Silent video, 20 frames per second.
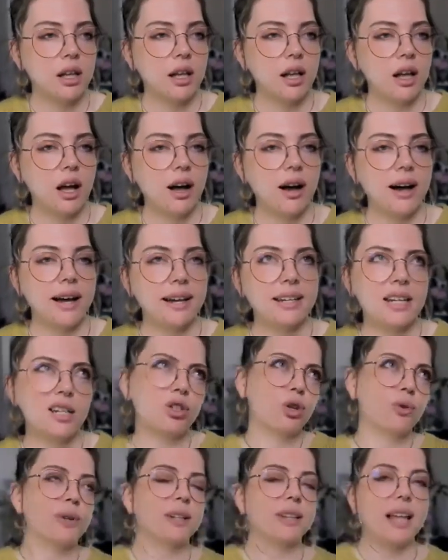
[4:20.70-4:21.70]
I need
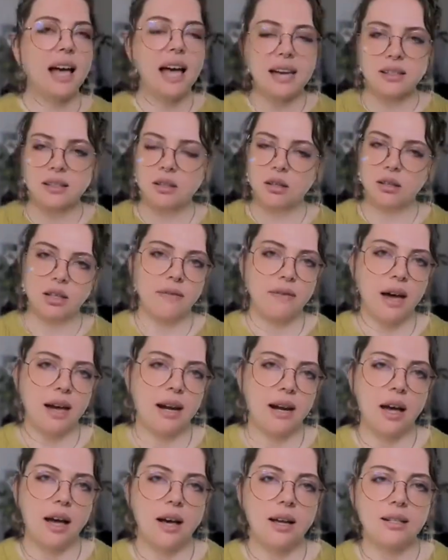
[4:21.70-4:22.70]
to relax because I've had a
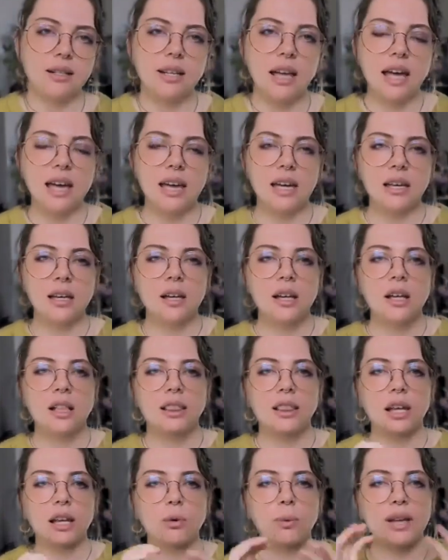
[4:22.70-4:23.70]
hard day.
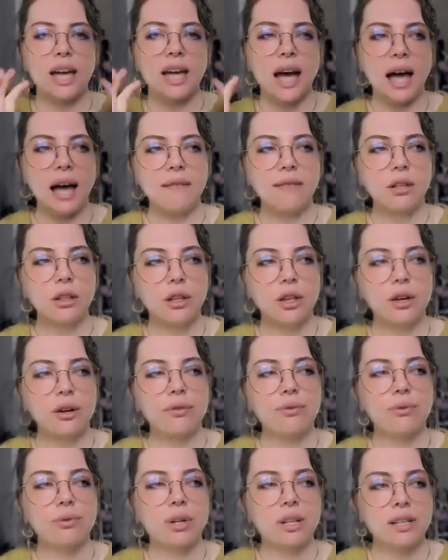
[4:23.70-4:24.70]
Like, we have a lot of
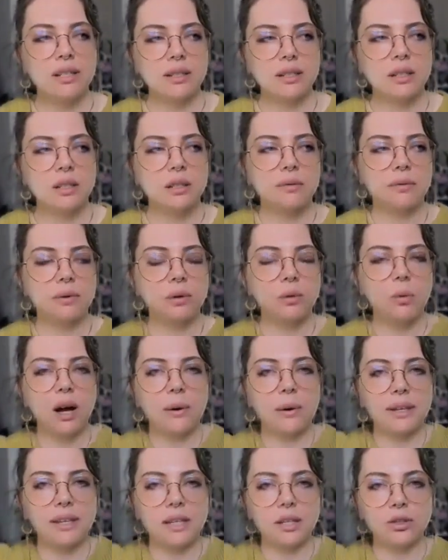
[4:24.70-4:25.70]
reasons for why
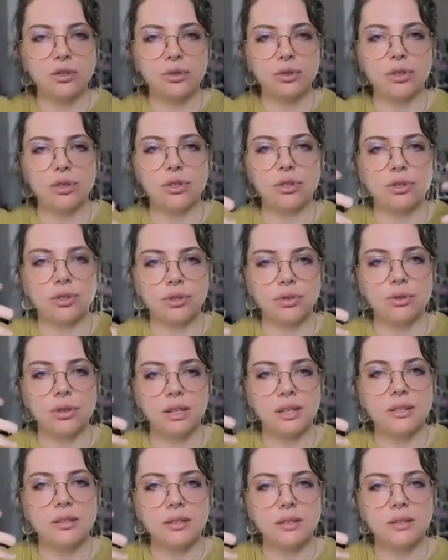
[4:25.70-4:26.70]
we introduce
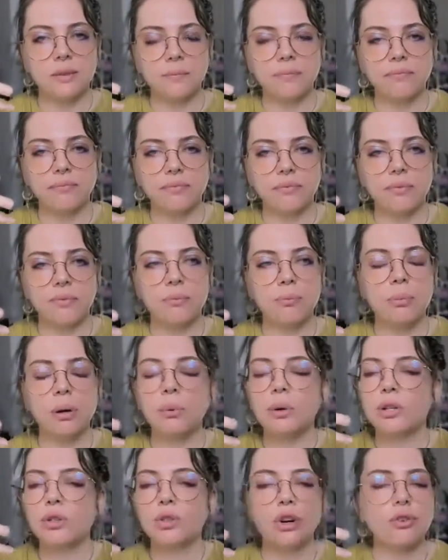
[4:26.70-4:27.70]
noise, but we
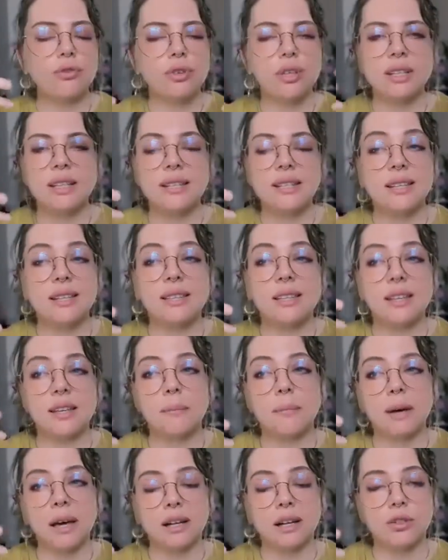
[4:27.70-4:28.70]
don't really see the
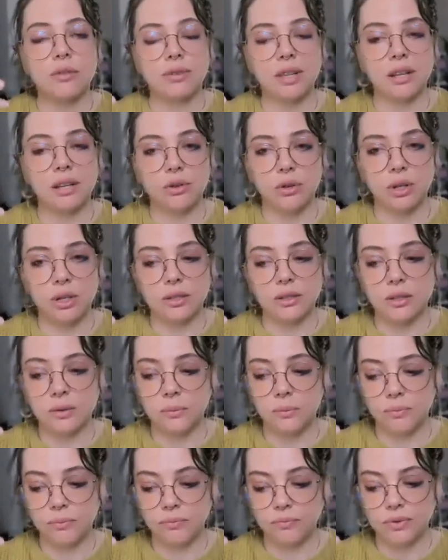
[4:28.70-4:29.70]
impact of that noise.
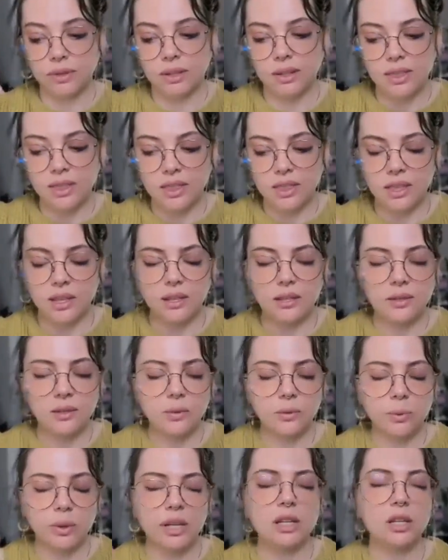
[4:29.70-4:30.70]
This
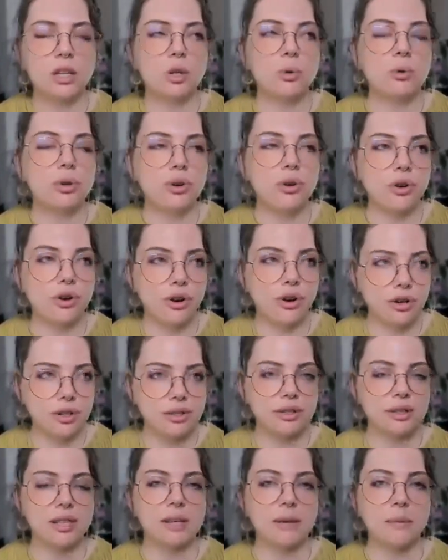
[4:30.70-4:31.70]
week, you will notice
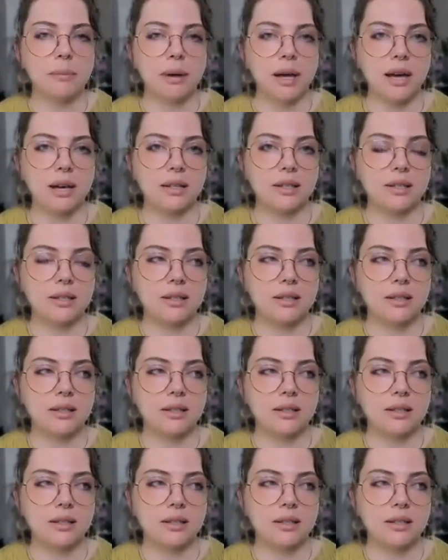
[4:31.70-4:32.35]
the impact.